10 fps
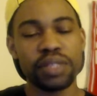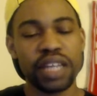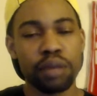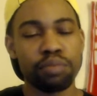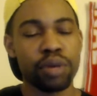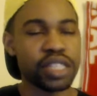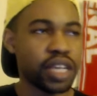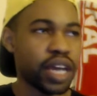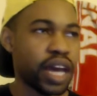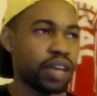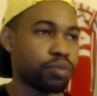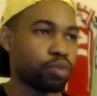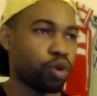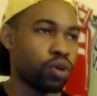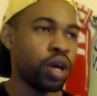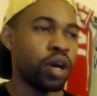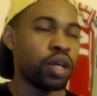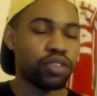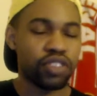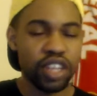Salah, president at Liverpool.
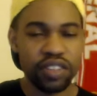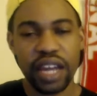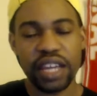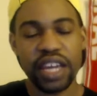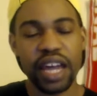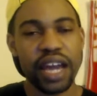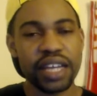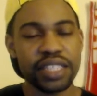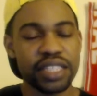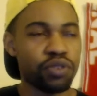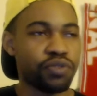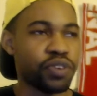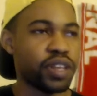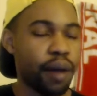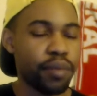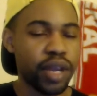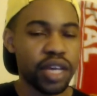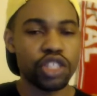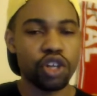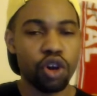The season that he had last year was
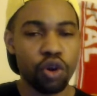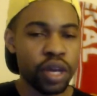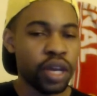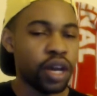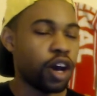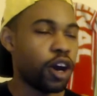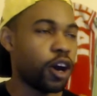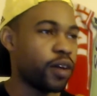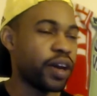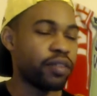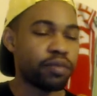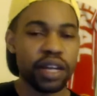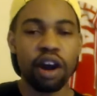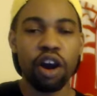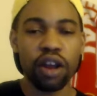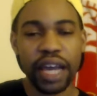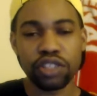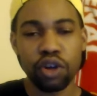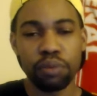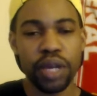phenomenal. So everybody, all
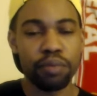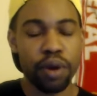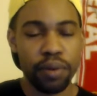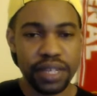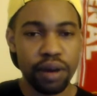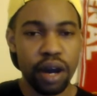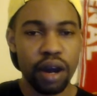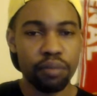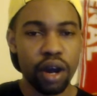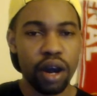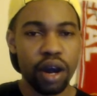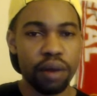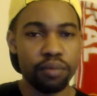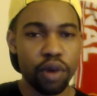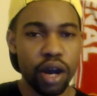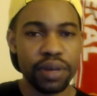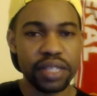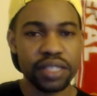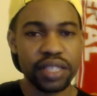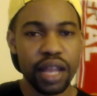eyes going to be a moment,
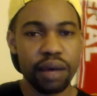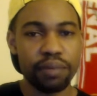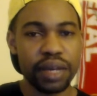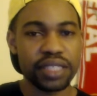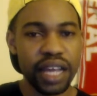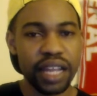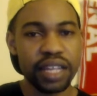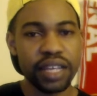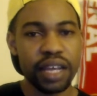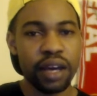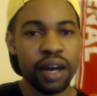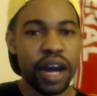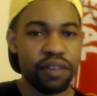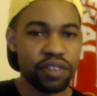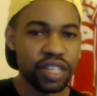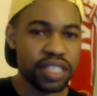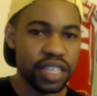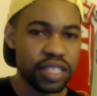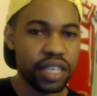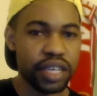Mohamed Salah, man. Salah did have an
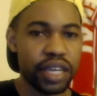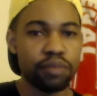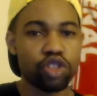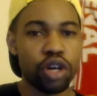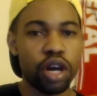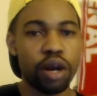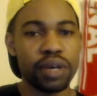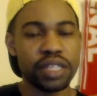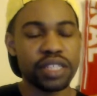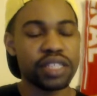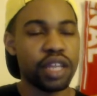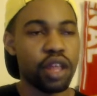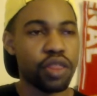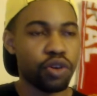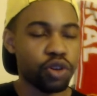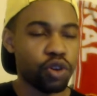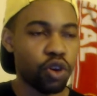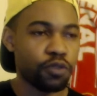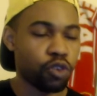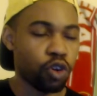assist in the game, assist in the third
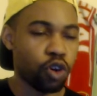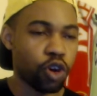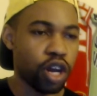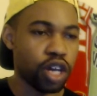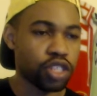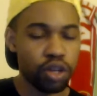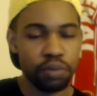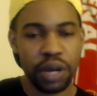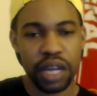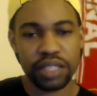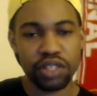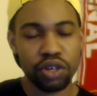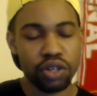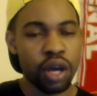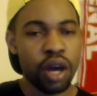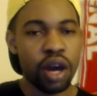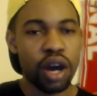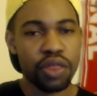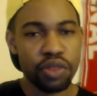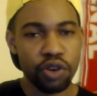goal for Salah Mohamed. That's
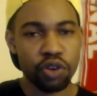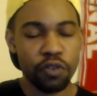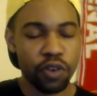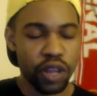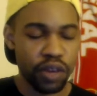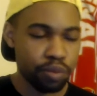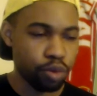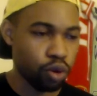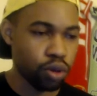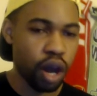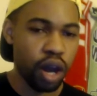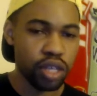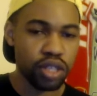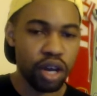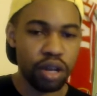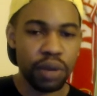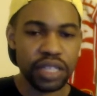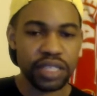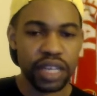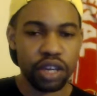a third goal for Liverpool. Salah
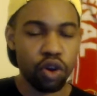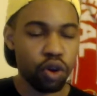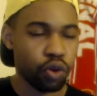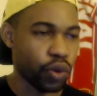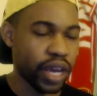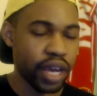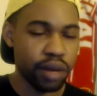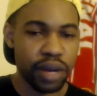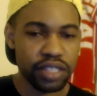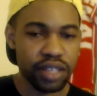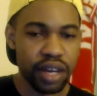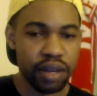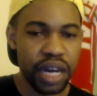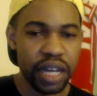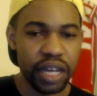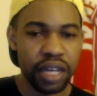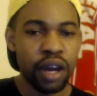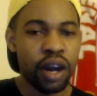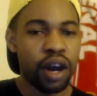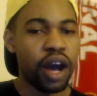Mohamed's second goal, great headed by Salah Mohamed.
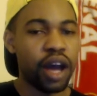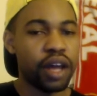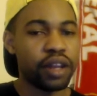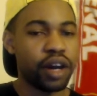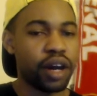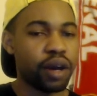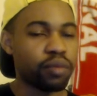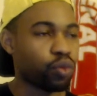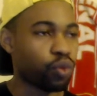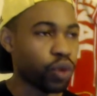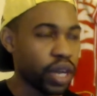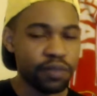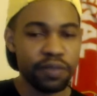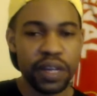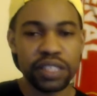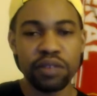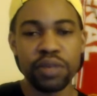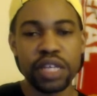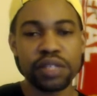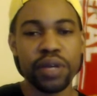And great defensive
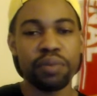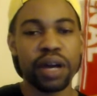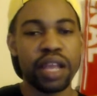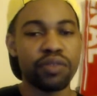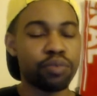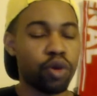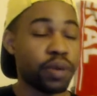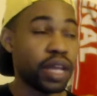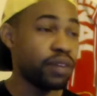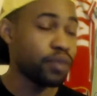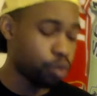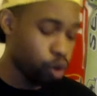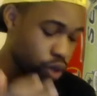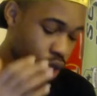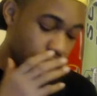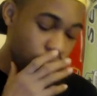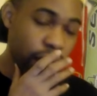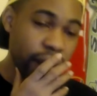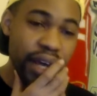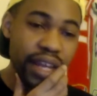display by Liverpool, man. Liverpool,
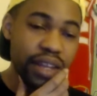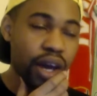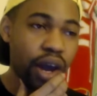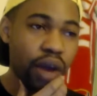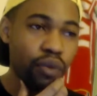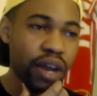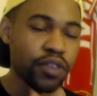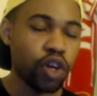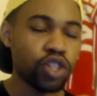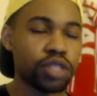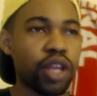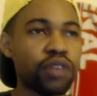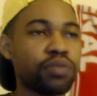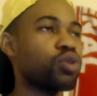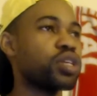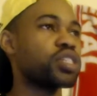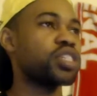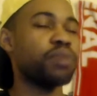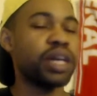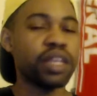what I've noticed about Liverpool this
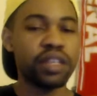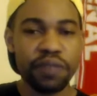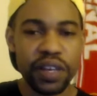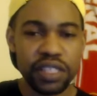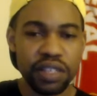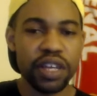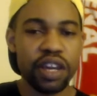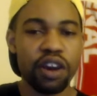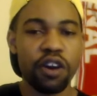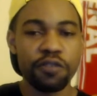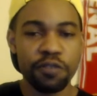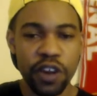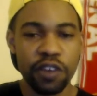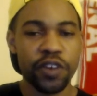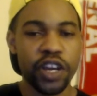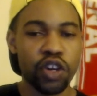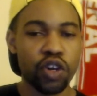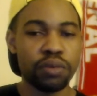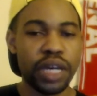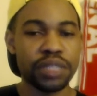year, man, defensively they are very, very
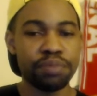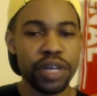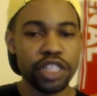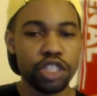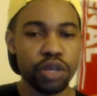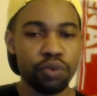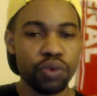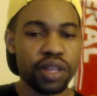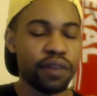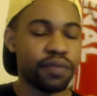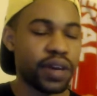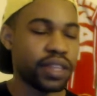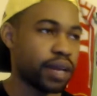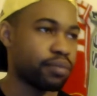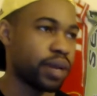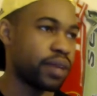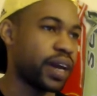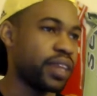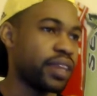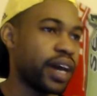good, man, especially with Van Dijk, man.
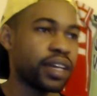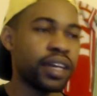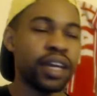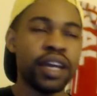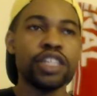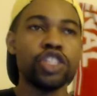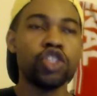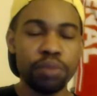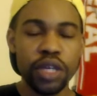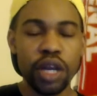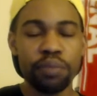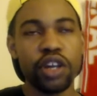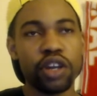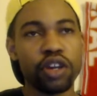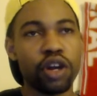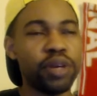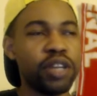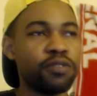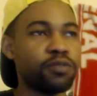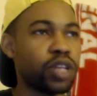Van Dijk should be up there
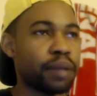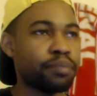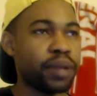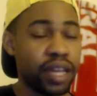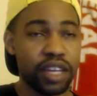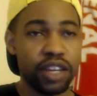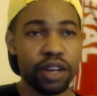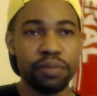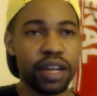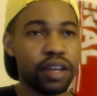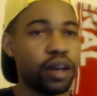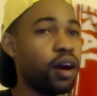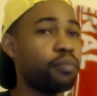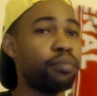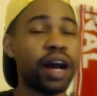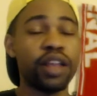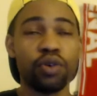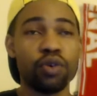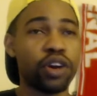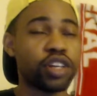competing for, like, play of the year, man, Ballon
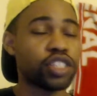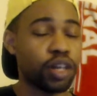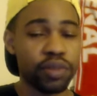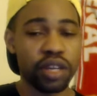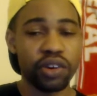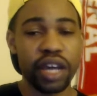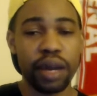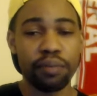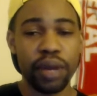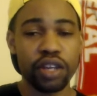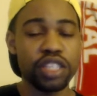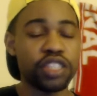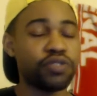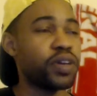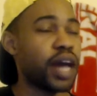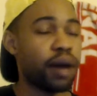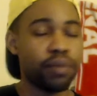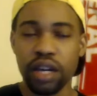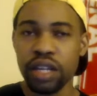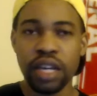d'Or or something like that, man. He's
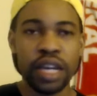phenomenal.